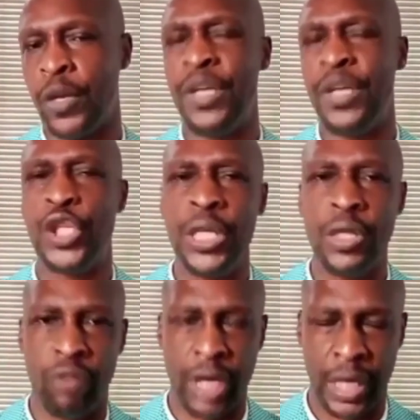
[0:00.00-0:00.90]

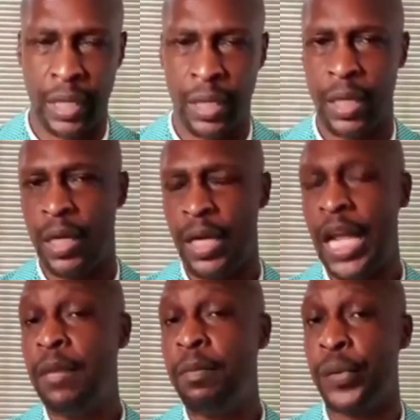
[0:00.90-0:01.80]
machinery,
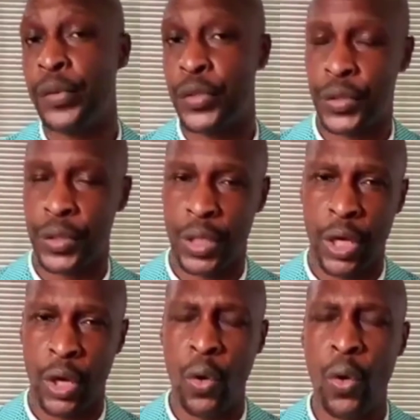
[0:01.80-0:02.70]
inputs,
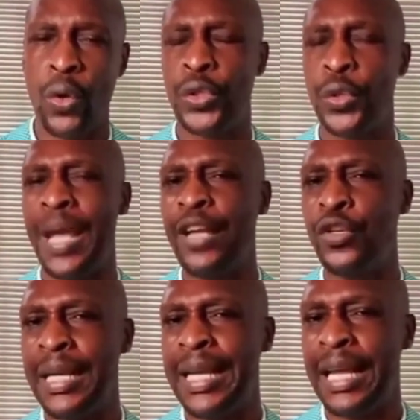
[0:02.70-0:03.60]
or to
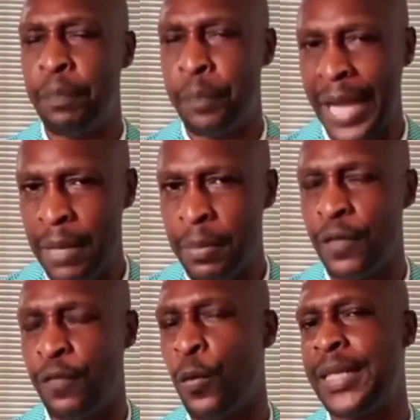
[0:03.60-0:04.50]
actually get
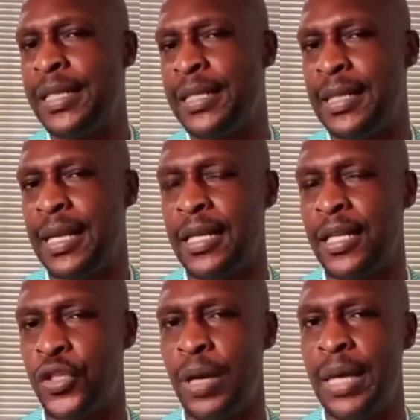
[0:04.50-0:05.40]
payment for what it is that it
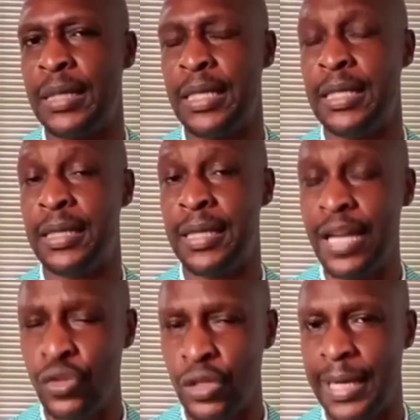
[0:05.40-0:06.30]
has traded
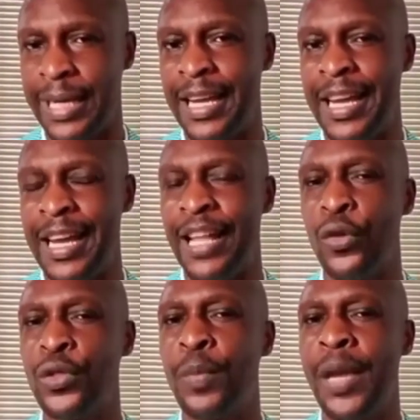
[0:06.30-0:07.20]
internationally,
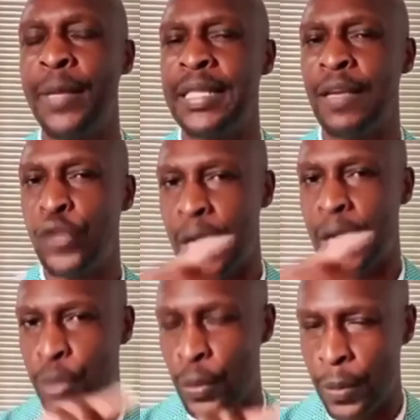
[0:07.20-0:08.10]
those payments have to
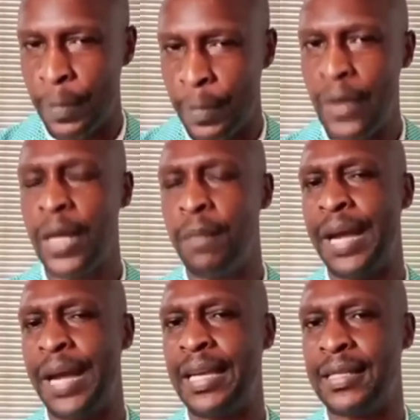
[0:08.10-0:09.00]
come through American
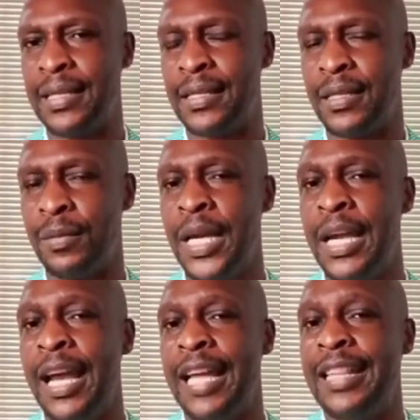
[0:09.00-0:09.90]
banking system,
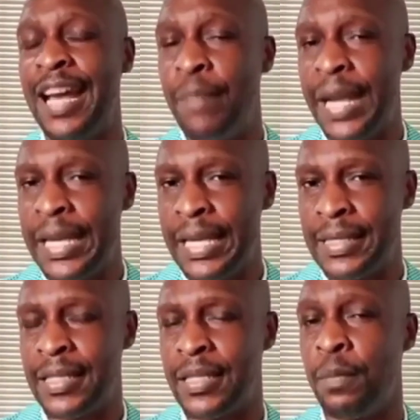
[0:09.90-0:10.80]
and that banking
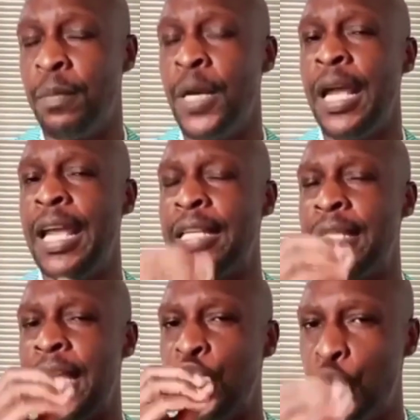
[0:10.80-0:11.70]
system
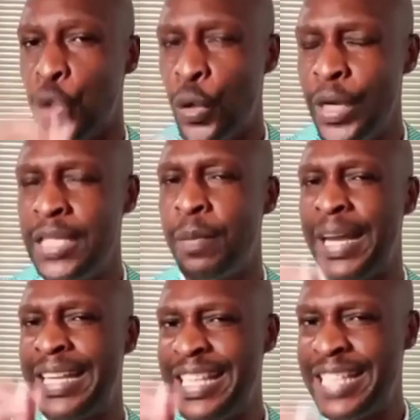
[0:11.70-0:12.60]
is enjoined
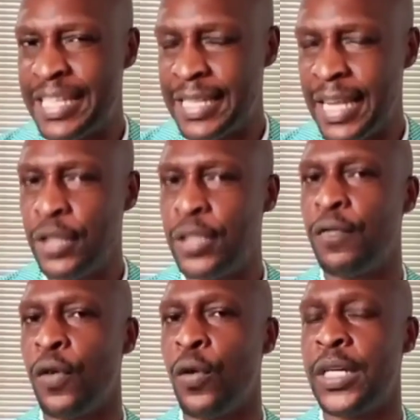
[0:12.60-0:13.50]
by these
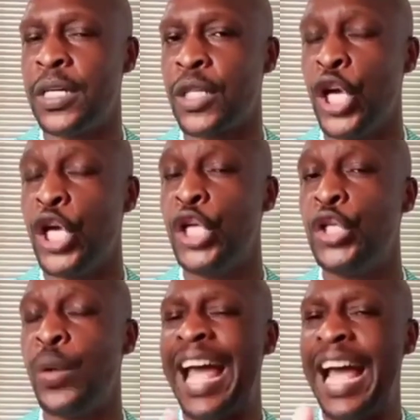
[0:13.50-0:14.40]
executive orders
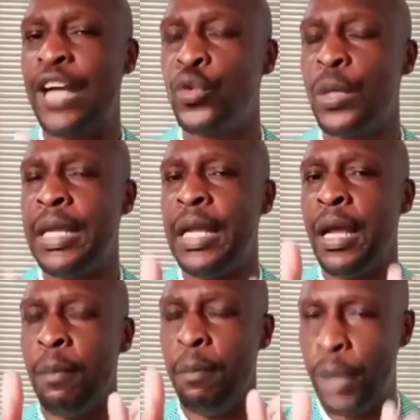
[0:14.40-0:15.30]
to
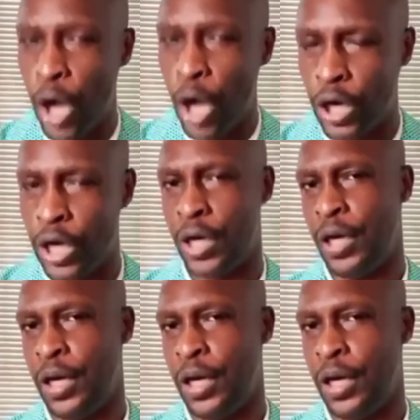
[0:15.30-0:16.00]
actually block